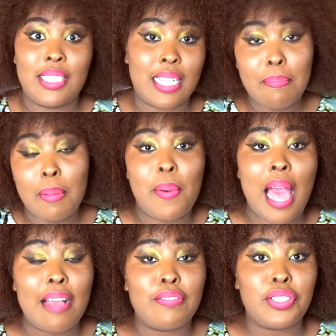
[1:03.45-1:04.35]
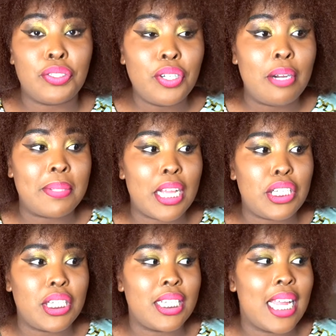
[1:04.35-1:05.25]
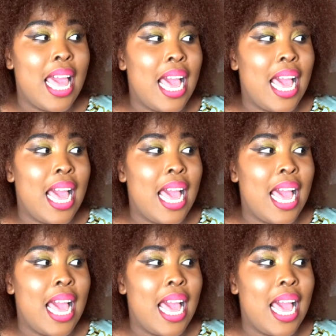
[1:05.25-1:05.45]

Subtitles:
Some people have shoe obsession.